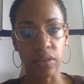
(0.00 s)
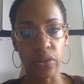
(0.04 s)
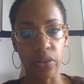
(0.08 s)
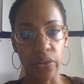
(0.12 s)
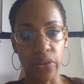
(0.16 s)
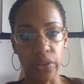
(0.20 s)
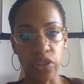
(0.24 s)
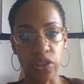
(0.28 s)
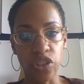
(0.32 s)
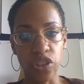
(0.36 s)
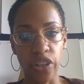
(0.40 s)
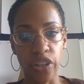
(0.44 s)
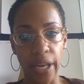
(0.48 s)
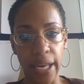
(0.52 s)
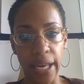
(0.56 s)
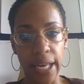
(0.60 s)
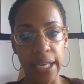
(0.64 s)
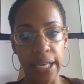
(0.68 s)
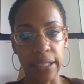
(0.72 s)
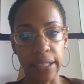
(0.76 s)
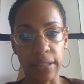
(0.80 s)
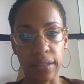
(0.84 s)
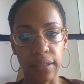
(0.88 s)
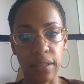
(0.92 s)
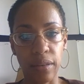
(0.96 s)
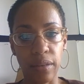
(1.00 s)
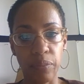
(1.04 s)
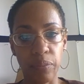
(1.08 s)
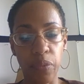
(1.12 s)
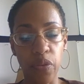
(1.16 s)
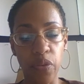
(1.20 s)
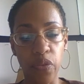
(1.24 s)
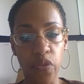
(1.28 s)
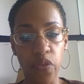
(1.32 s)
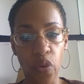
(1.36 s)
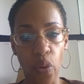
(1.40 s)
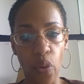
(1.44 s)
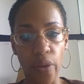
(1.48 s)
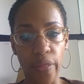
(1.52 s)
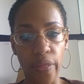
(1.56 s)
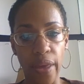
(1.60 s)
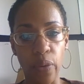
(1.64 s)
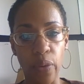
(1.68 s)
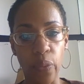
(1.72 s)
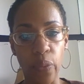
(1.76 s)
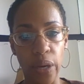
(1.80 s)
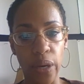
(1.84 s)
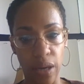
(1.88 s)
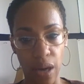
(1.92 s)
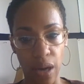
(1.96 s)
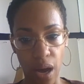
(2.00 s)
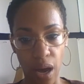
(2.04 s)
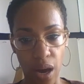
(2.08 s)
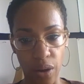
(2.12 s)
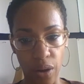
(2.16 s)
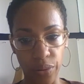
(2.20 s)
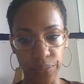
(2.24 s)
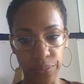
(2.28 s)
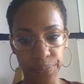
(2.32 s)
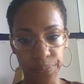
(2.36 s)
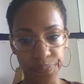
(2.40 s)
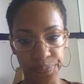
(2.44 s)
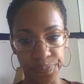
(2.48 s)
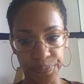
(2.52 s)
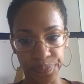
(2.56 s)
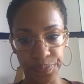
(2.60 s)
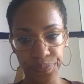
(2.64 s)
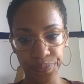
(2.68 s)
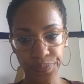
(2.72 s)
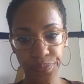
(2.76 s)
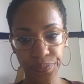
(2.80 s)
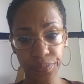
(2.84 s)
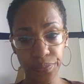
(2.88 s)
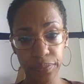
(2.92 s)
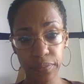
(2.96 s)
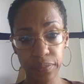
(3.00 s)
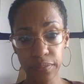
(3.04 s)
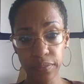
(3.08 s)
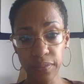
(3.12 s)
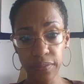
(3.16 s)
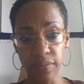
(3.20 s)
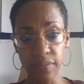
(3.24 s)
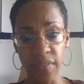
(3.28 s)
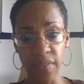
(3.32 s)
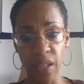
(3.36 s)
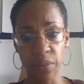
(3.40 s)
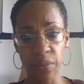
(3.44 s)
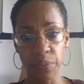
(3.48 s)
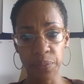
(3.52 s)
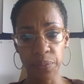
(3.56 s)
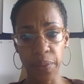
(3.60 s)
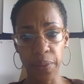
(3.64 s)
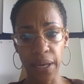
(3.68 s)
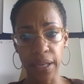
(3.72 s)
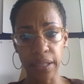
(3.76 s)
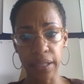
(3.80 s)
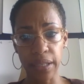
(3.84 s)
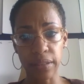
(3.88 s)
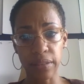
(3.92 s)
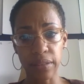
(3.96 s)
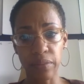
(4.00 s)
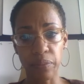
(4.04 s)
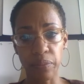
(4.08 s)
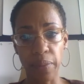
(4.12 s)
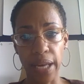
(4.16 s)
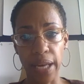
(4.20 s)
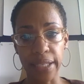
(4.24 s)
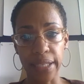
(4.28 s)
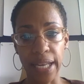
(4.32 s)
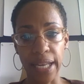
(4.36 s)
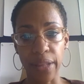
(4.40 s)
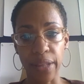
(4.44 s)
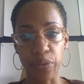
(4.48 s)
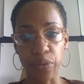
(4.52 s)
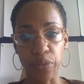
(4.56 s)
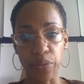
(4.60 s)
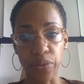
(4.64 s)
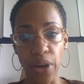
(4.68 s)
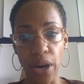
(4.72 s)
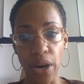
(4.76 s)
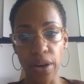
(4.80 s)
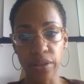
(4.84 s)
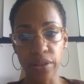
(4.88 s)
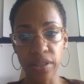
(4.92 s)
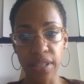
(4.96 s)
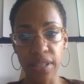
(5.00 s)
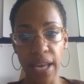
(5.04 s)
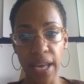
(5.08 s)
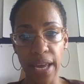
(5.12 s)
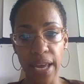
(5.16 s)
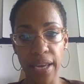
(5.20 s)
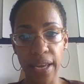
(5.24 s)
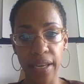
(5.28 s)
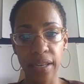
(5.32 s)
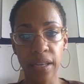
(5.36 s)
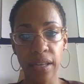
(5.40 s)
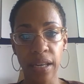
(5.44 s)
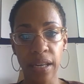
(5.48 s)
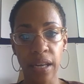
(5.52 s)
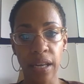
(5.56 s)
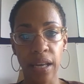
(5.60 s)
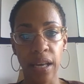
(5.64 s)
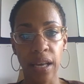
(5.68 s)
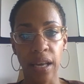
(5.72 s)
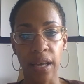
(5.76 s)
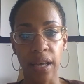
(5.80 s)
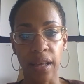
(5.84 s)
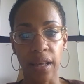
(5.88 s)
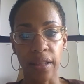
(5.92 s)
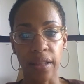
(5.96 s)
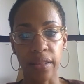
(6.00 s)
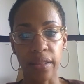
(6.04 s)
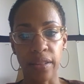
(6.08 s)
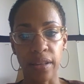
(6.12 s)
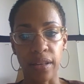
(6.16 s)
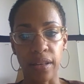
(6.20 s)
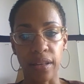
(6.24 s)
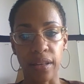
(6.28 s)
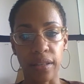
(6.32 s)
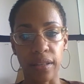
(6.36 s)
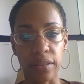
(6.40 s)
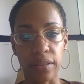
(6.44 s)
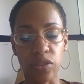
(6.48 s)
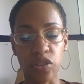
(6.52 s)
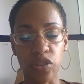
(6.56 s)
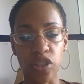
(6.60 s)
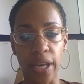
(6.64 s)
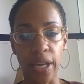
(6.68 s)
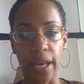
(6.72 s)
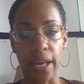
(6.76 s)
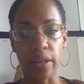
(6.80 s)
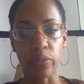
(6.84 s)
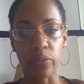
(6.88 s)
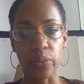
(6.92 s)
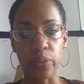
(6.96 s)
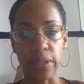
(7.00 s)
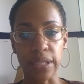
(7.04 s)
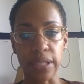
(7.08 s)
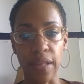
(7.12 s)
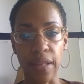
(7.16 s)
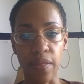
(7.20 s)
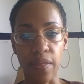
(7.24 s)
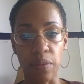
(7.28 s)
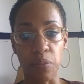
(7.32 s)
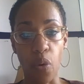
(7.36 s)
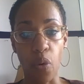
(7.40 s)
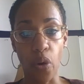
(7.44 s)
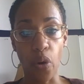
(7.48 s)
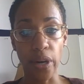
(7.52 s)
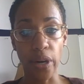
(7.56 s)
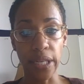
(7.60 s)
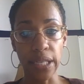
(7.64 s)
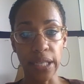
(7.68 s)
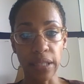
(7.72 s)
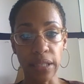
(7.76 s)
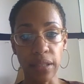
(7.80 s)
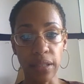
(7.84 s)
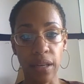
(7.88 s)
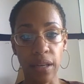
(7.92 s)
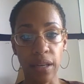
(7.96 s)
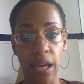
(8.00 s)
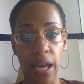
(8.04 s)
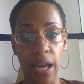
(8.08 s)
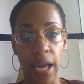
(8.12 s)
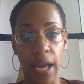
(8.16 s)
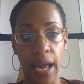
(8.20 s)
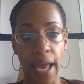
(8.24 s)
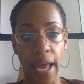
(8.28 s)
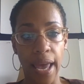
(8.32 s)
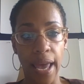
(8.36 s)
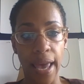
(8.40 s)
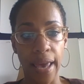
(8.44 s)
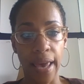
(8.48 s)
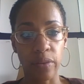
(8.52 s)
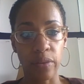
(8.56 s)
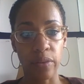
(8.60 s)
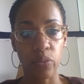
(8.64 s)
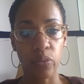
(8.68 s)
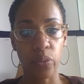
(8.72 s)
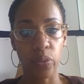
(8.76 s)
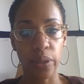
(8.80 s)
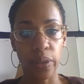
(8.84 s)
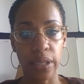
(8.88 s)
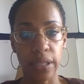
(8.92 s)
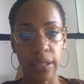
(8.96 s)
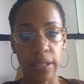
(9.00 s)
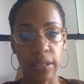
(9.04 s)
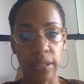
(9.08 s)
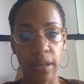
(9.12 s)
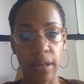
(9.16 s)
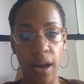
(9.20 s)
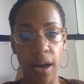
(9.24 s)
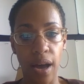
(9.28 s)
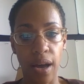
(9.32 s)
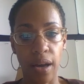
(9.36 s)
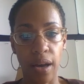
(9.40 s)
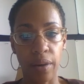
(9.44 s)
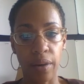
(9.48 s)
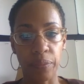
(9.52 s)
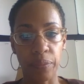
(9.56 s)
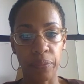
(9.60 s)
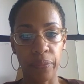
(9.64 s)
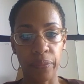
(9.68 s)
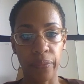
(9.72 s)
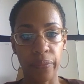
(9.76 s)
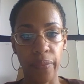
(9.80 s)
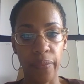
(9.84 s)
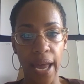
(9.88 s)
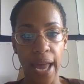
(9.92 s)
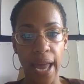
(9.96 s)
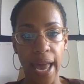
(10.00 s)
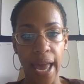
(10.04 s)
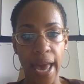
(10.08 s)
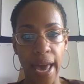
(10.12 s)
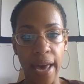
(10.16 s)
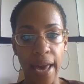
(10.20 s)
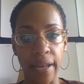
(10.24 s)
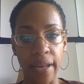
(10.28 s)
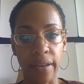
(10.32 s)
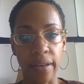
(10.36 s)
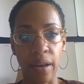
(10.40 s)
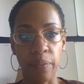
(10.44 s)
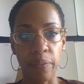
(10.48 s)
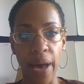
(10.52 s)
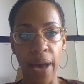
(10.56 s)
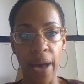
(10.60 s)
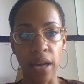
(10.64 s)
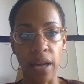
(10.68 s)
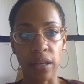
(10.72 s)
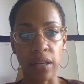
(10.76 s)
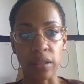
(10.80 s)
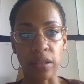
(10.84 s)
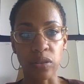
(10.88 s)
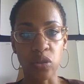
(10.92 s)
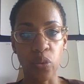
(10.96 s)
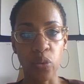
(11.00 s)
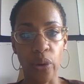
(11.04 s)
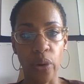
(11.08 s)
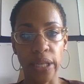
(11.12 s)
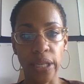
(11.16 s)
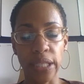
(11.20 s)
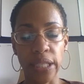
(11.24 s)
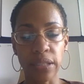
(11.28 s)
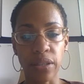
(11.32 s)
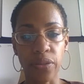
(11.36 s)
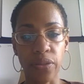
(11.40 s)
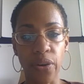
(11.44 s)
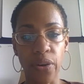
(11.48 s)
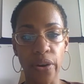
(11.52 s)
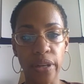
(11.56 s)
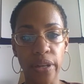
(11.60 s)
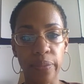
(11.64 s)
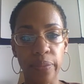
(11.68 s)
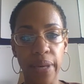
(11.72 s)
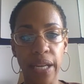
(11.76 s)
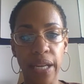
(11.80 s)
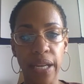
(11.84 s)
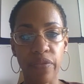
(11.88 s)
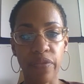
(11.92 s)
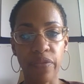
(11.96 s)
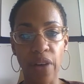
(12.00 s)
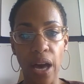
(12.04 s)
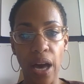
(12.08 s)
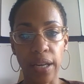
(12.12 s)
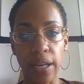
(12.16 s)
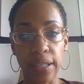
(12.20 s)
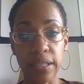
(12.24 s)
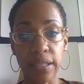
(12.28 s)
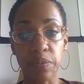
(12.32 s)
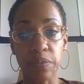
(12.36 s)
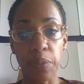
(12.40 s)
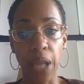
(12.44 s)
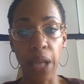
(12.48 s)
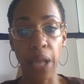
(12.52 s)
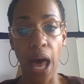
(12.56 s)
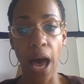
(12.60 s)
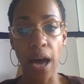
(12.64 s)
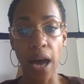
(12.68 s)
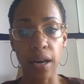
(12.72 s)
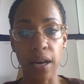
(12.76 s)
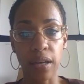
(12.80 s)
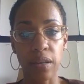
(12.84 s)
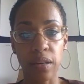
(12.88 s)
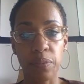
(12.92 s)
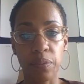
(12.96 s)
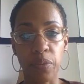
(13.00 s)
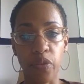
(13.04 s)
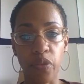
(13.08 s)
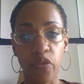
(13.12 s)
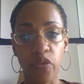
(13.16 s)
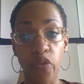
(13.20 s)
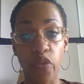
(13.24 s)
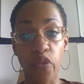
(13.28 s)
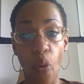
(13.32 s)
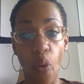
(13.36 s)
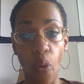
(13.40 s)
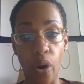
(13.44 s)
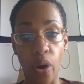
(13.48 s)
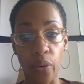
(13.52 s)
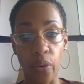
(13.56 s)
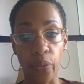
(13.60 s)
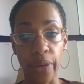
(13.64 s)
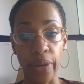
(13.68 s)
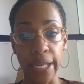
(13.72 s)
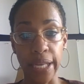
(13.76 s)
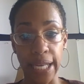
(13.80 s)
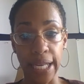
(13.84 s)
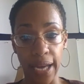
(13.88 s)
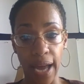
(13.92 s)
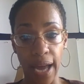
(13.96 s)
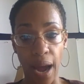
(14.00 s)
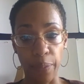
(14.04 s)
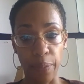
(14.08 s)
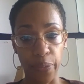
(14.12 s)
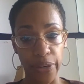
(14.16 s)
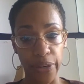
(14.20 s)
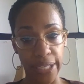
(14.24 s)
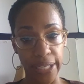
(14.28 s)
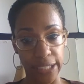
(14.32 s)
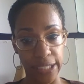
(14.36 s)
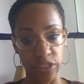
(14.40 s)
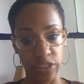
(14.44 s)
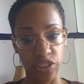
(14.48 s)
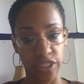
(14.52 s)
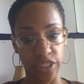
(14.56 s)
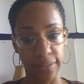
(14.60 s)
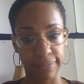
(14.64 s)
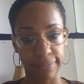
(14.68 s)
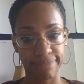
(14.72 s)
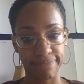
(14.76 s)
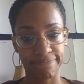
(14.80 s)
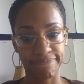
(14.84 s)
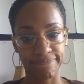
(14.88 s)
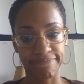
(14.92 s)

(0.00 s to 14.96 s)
do the chant before they went home. But Monday through Thursday, the chant was in the morning, and we had about a 20 to 30 minute phonics block before reading comprehension.